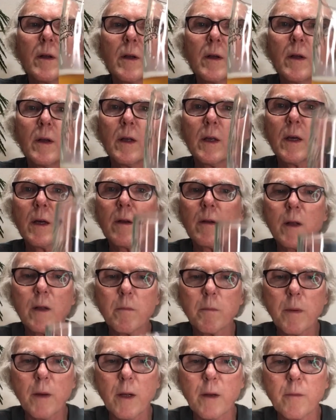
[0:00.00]
Yeah, not
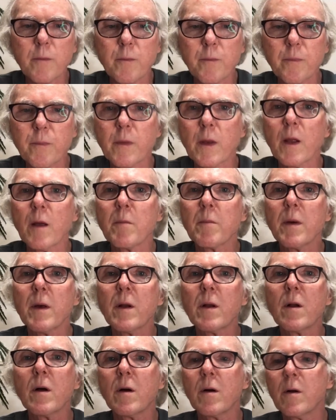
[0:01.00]
bad at
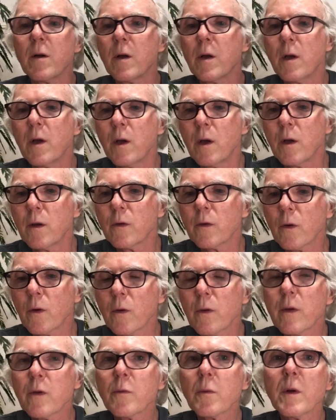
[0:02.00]
all. So
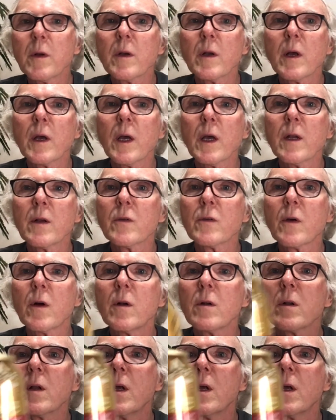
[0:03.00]
this one again is called